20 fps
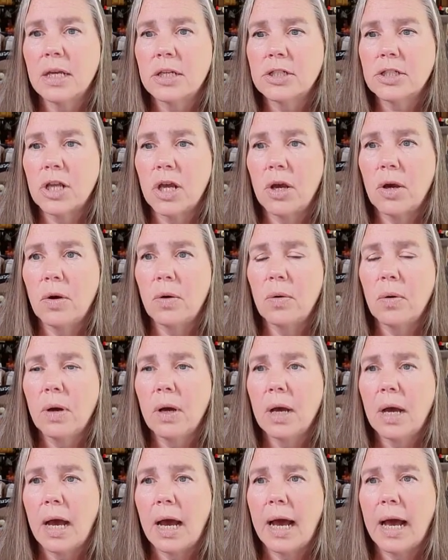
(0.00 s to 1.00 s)
So
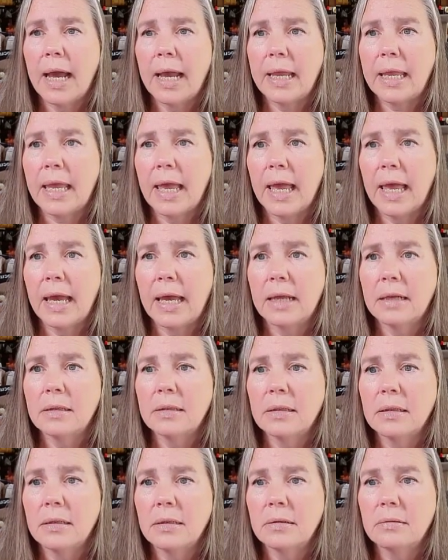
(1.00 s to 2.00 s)
I
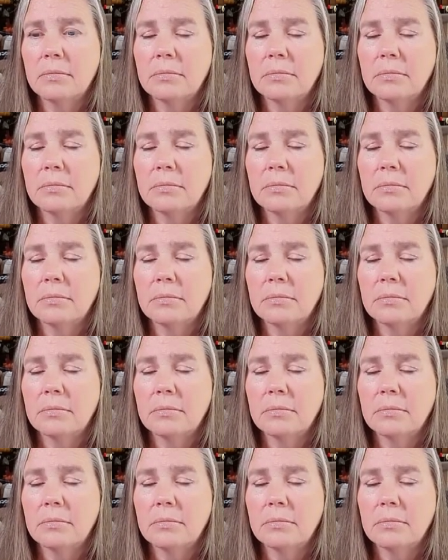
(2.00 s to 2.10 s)
can